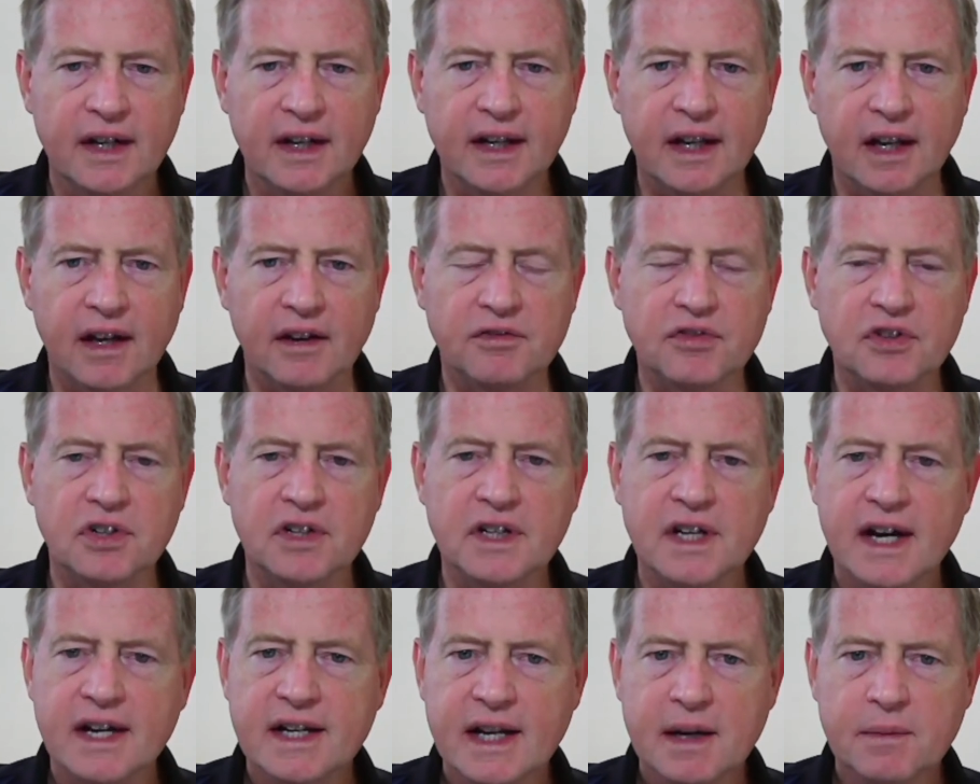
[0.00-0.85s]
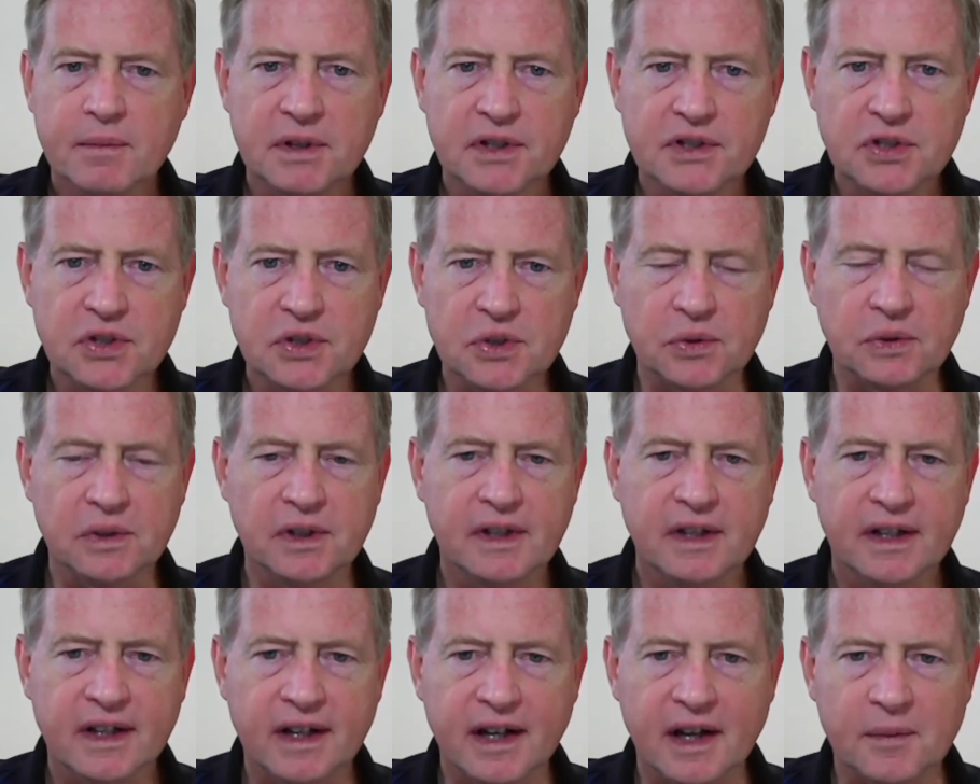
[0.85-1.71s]
If you're not able to,
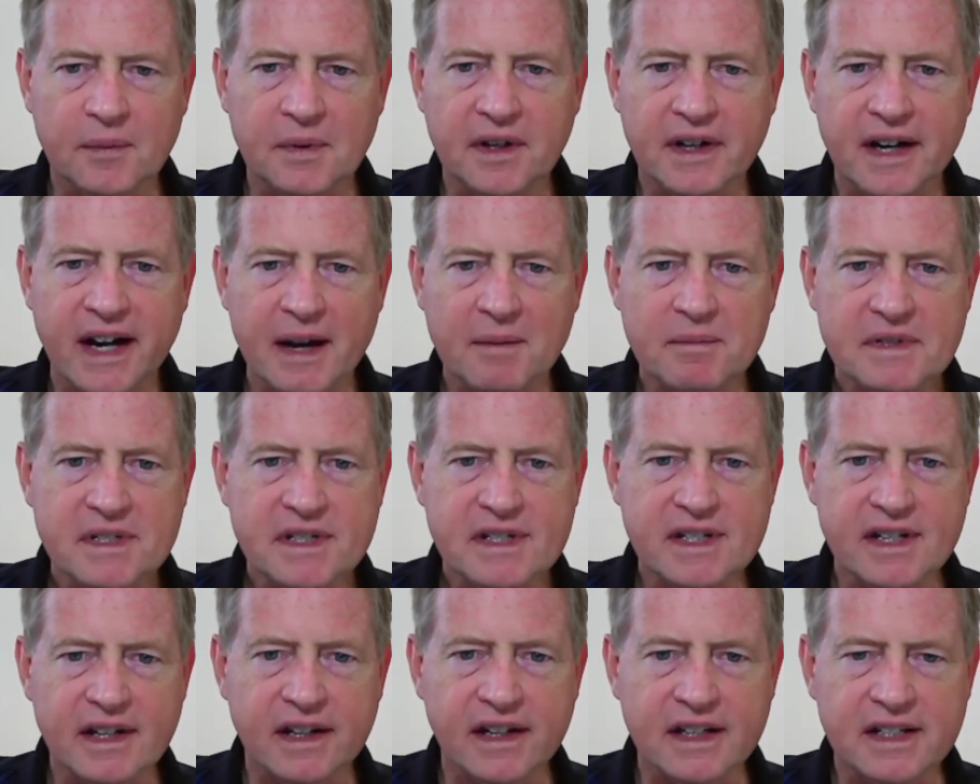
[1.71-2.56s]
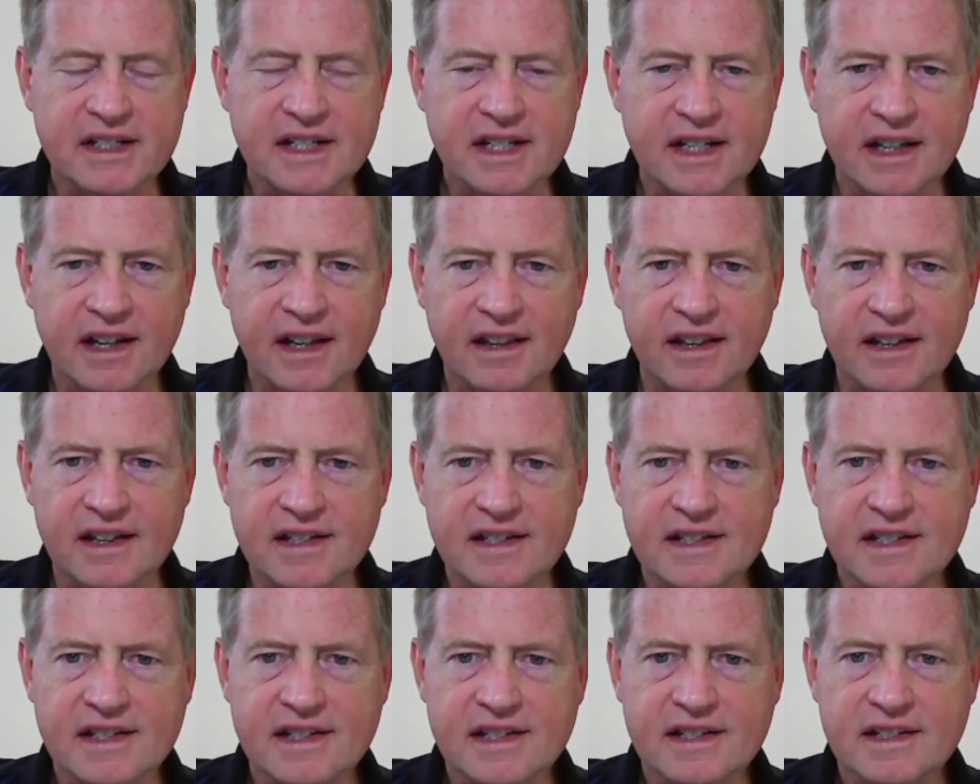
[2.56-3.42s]
uh, perhaps uh, seeing
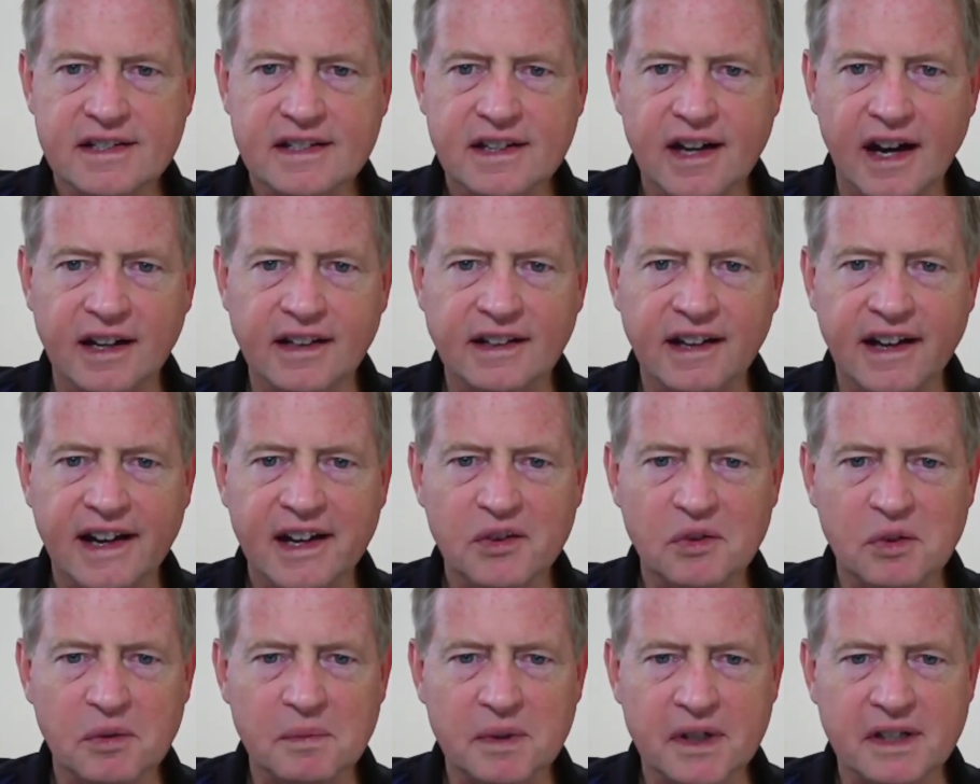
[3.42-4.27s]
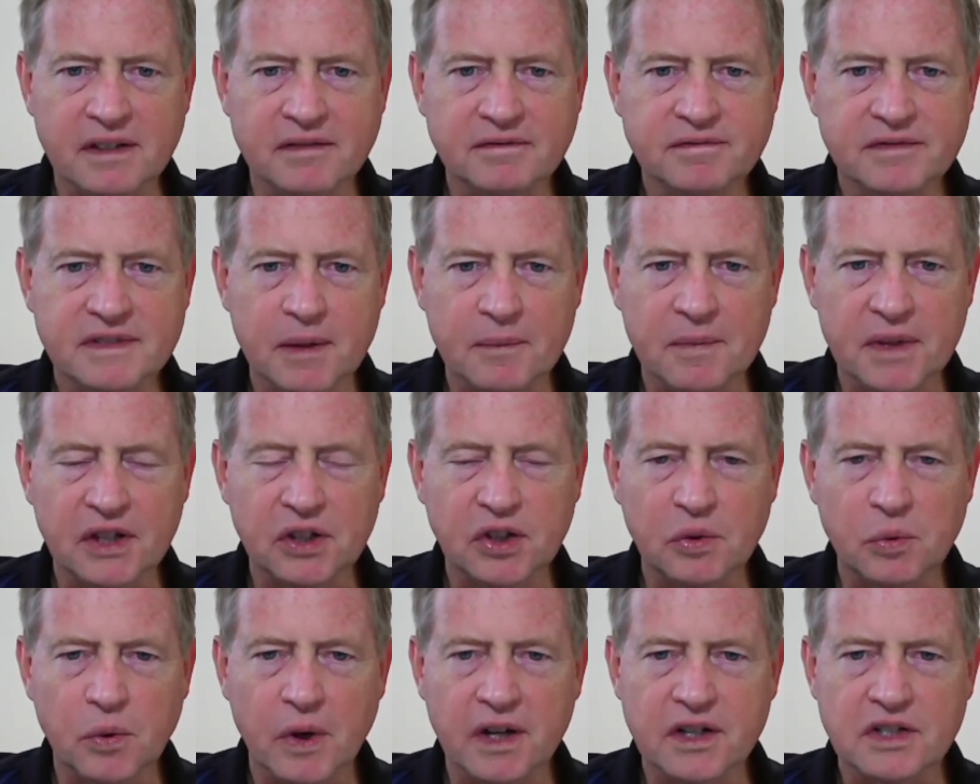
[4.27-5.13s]
this online will be something
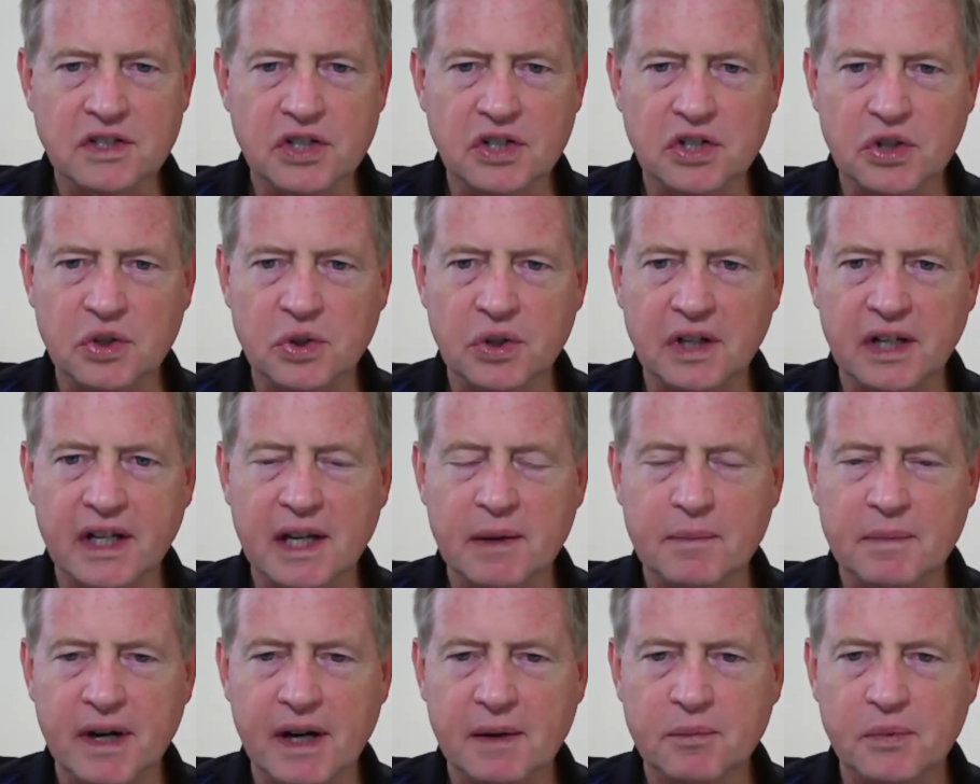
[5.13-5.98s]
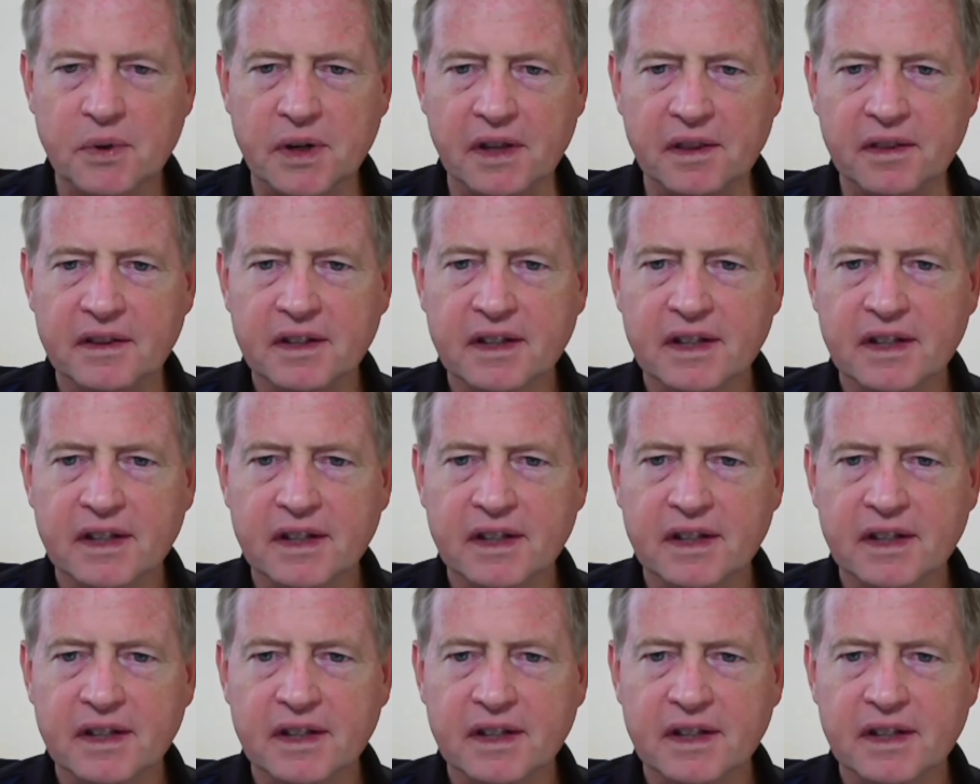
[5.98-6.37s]
you want to do and to keep up with.